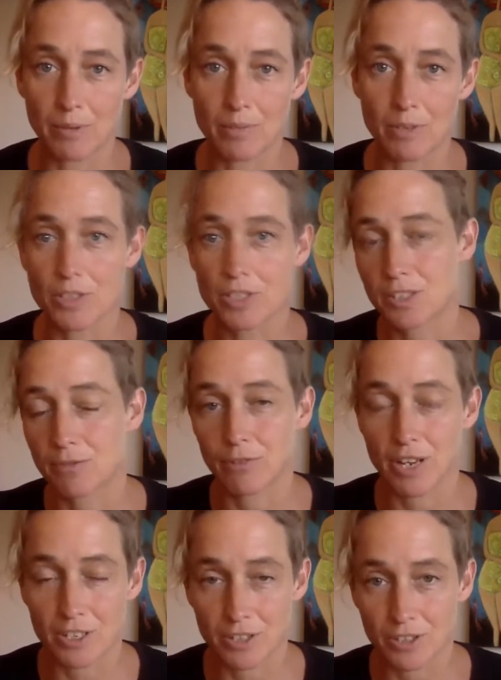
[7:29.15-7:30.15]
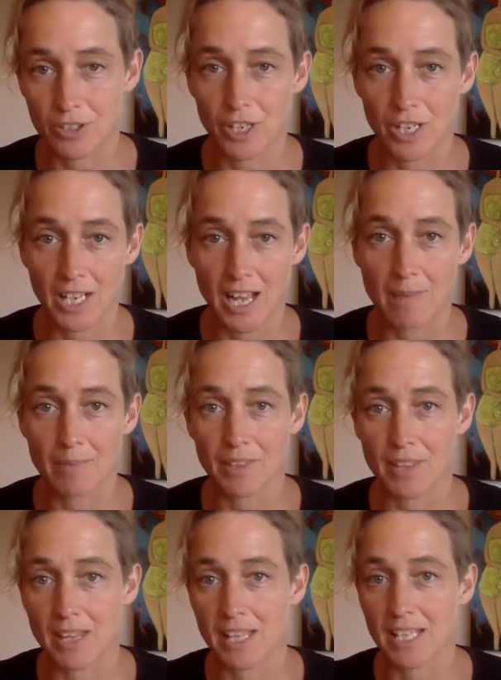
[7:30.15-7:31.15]
I'm not just a friend who's turning up
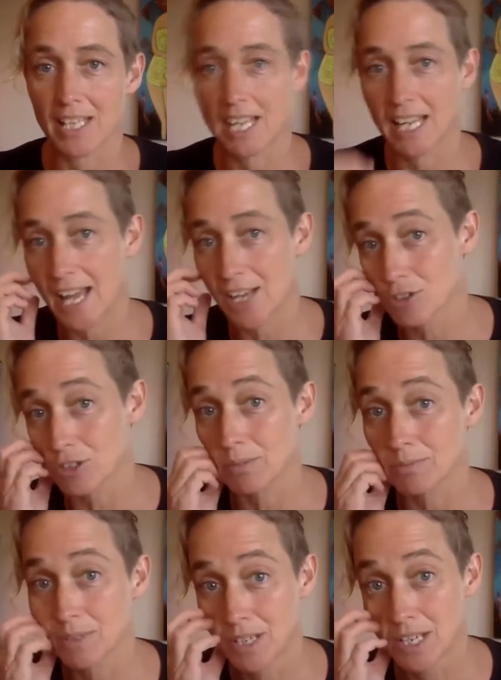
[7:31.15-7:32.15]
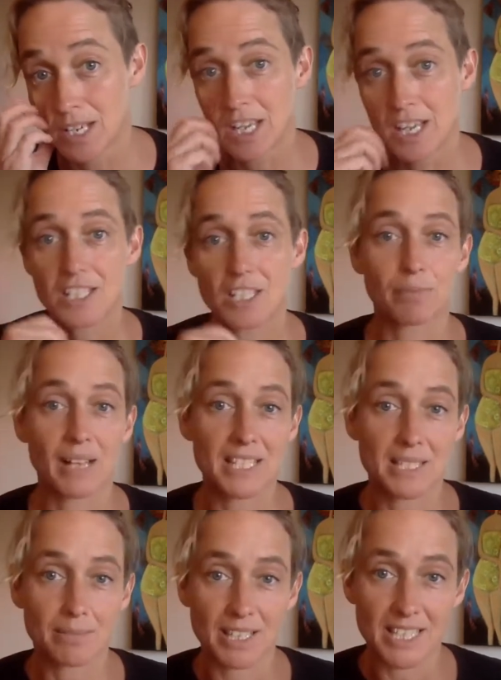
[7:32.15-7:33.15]
in their lounge room to play
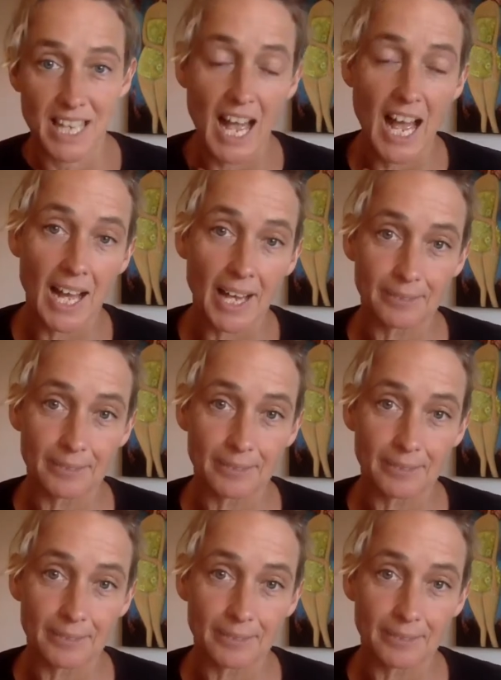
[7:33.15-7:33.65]
some guitar.